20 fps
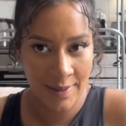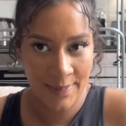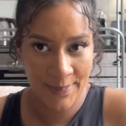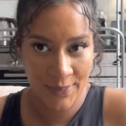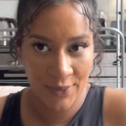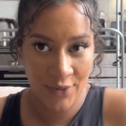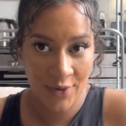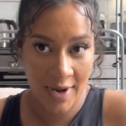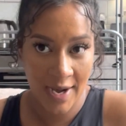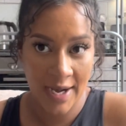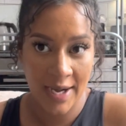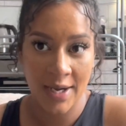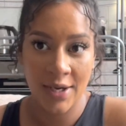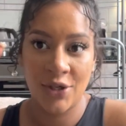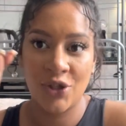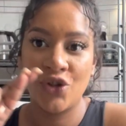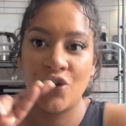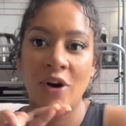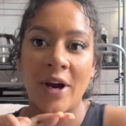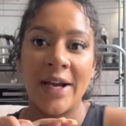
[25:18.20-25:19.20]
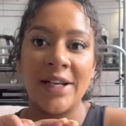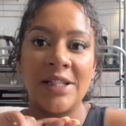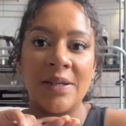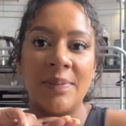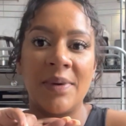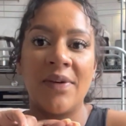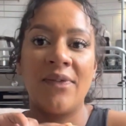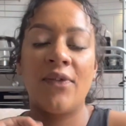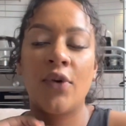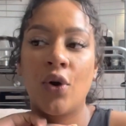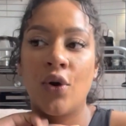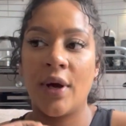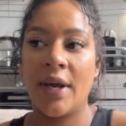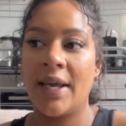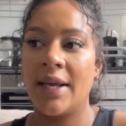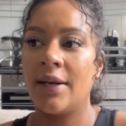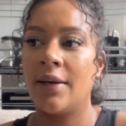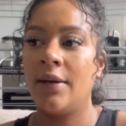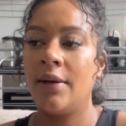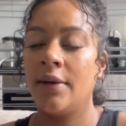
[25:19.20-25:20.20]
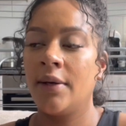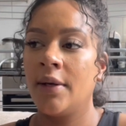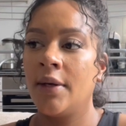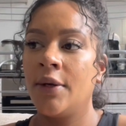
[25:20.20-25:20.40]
try to be vlogging